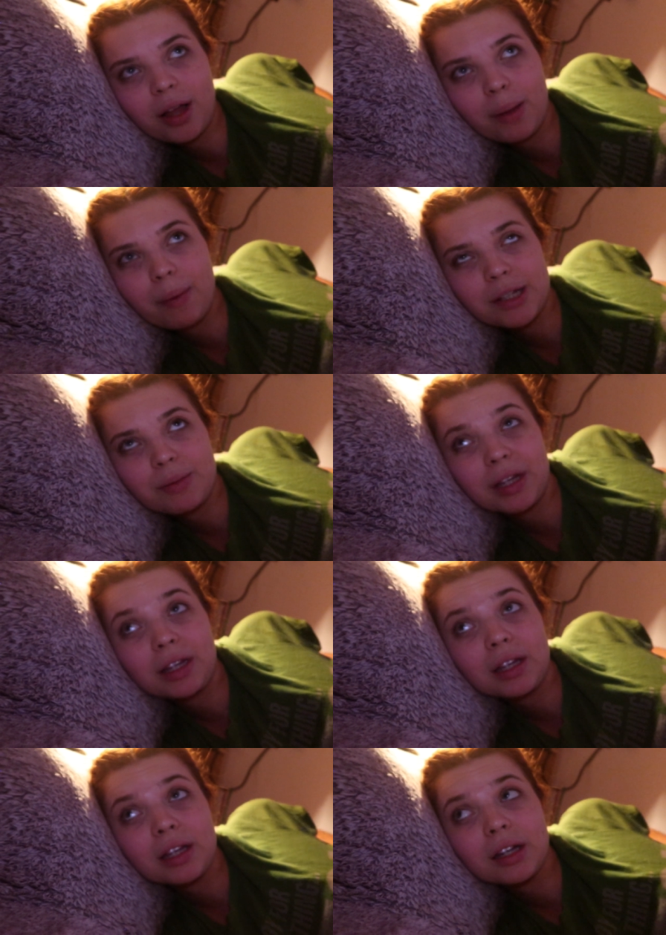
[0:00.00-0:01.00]
it makes
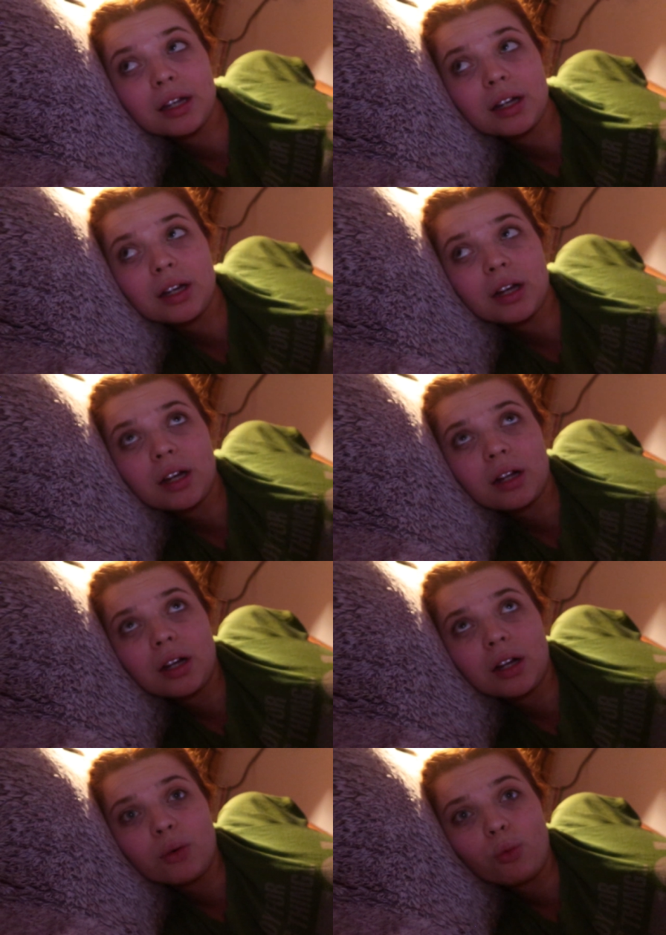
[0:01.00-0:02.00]
me
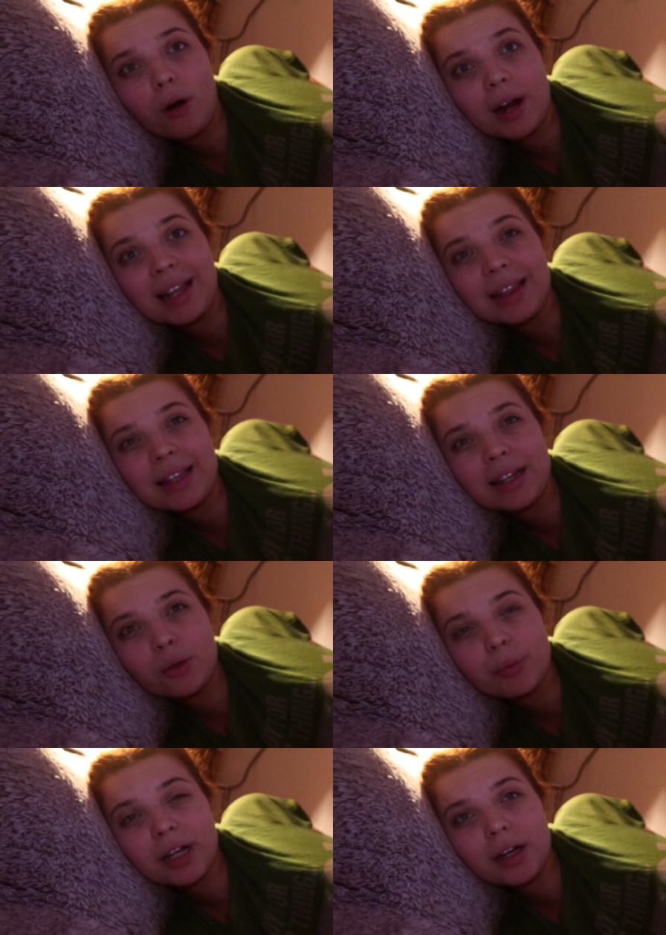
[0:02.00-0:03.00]
worry a
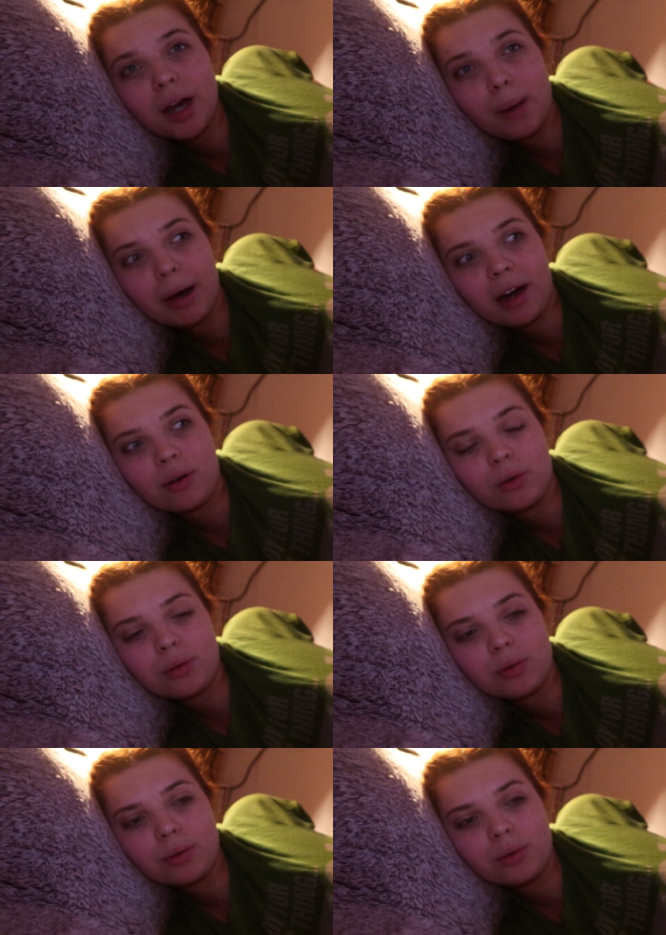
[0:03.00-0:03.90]
little bit about